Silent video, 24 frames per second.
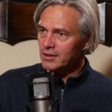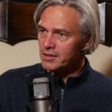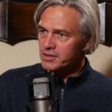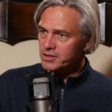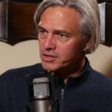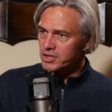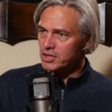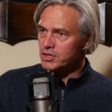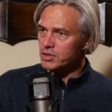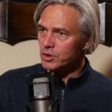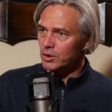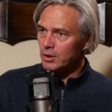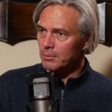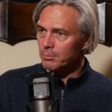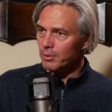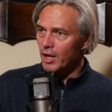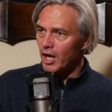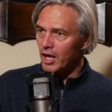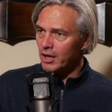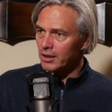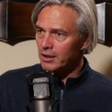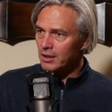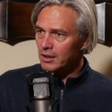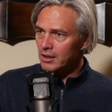yeah, whatever to do her
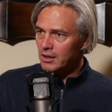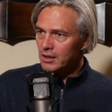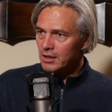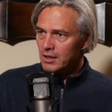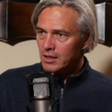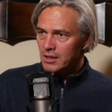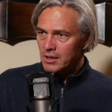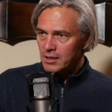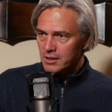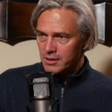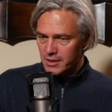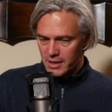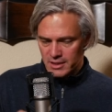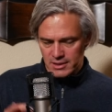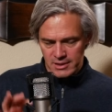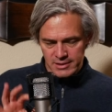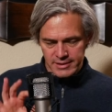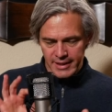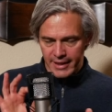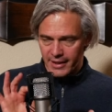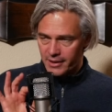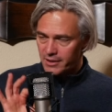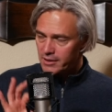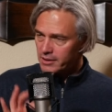she blog. gets done. Yeah, this
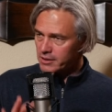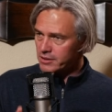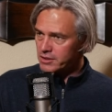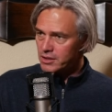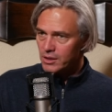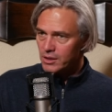is it. Done.